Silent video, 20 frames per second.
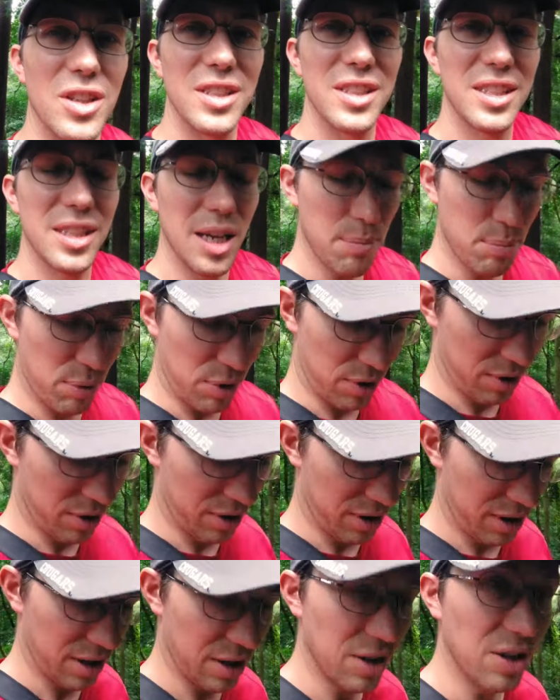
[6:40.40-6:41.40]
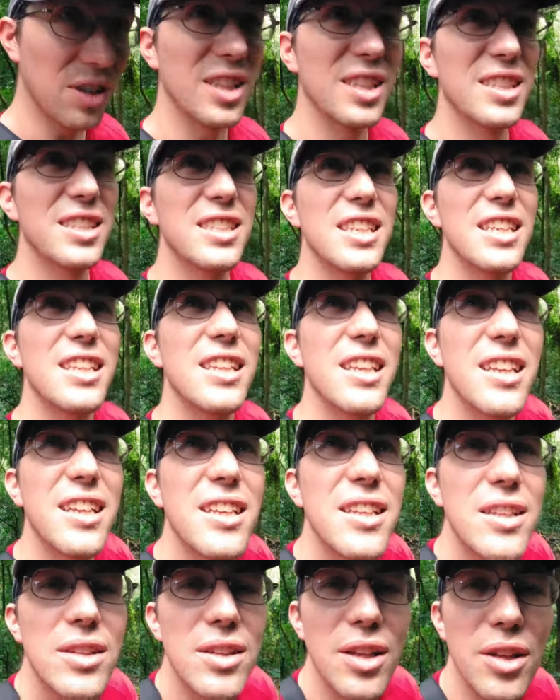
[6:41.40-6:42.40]
this temple, you can see the,
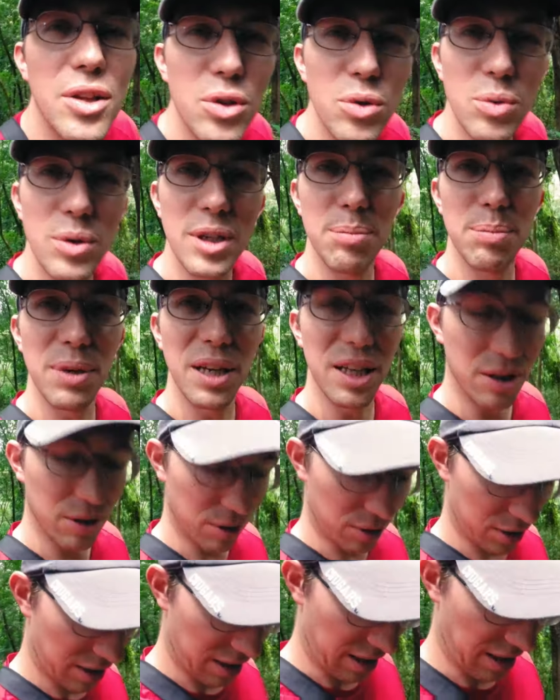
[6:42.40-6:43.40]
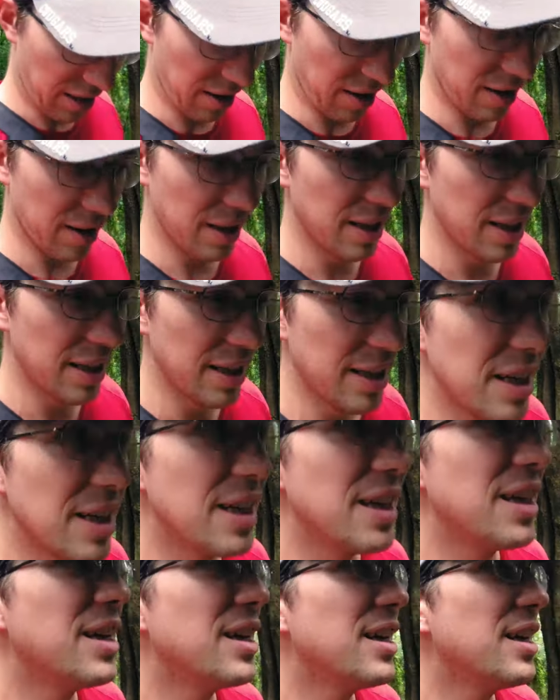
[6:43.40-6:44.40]
the three pillars here
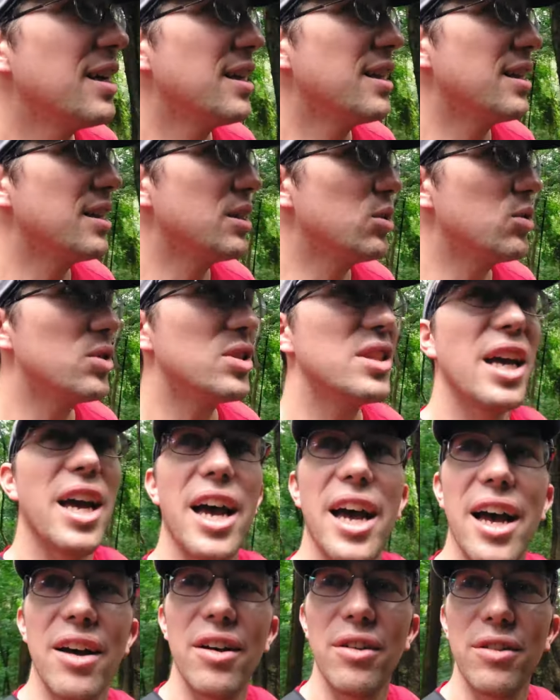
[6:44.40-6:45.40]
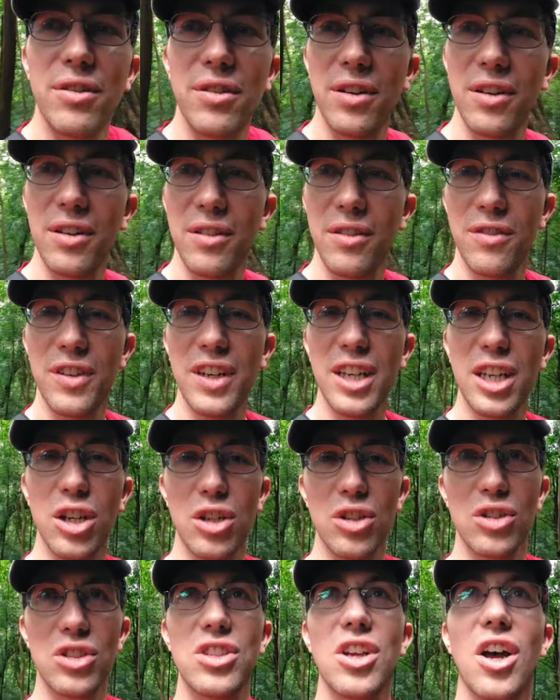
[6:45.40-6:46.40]
used to have
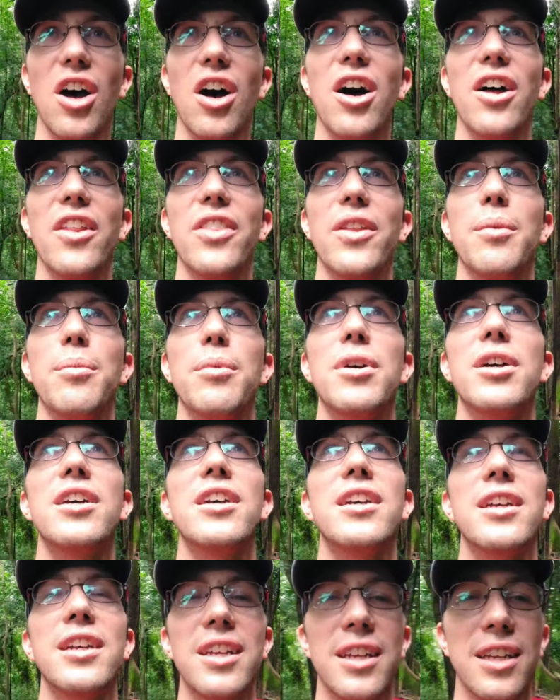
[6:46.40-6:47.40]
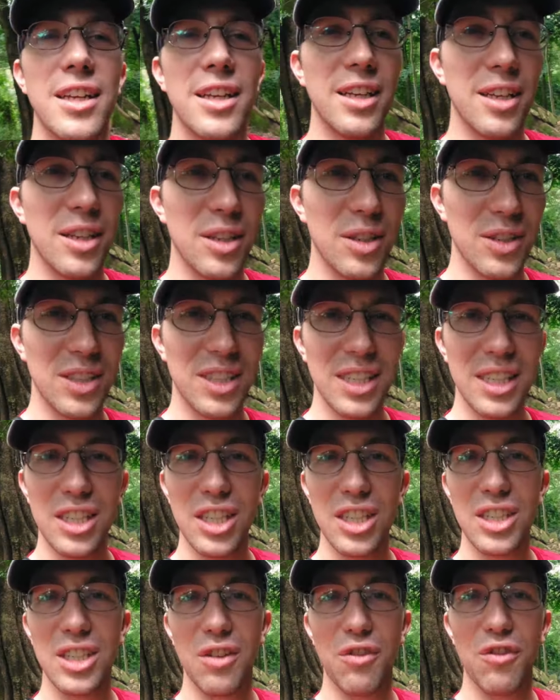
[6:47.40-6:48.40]
figures on them. You can see
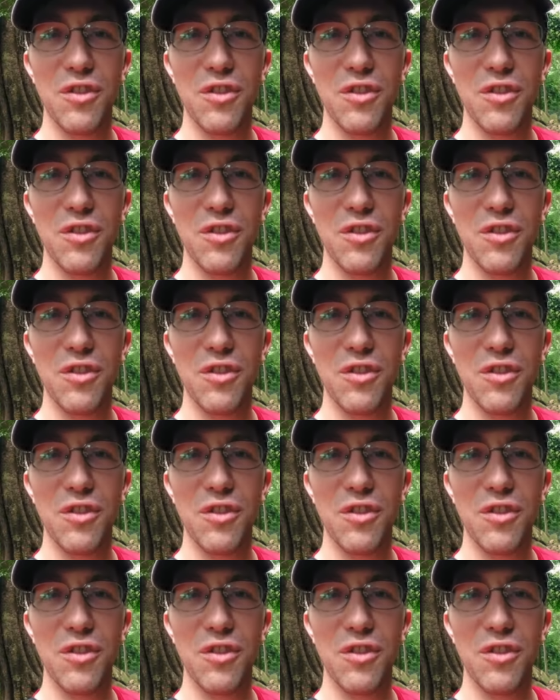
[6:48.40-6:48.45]
just the